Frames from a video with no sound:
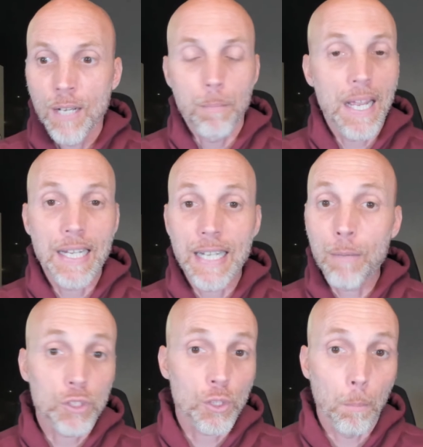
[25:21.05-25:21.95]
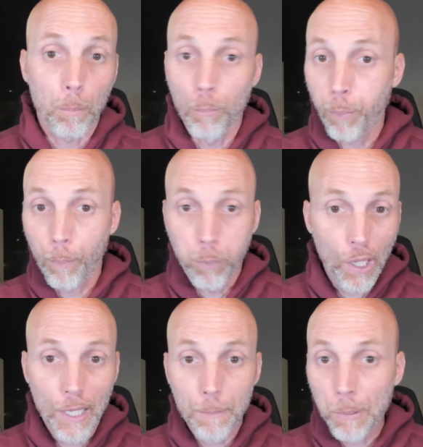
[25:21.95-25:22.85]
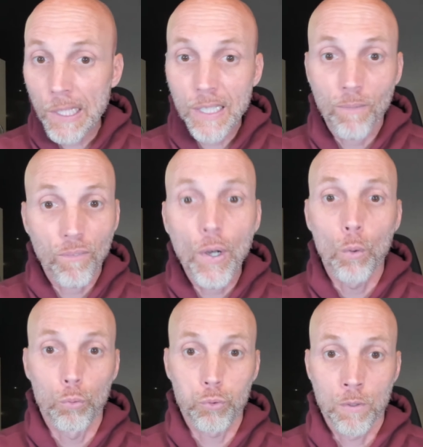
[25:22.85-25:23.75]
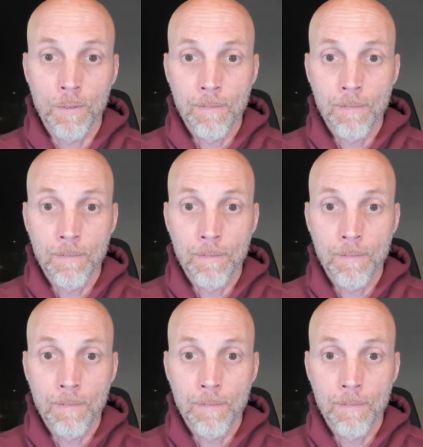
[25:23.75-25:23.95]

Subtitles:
Man, they were some blood pleading fools,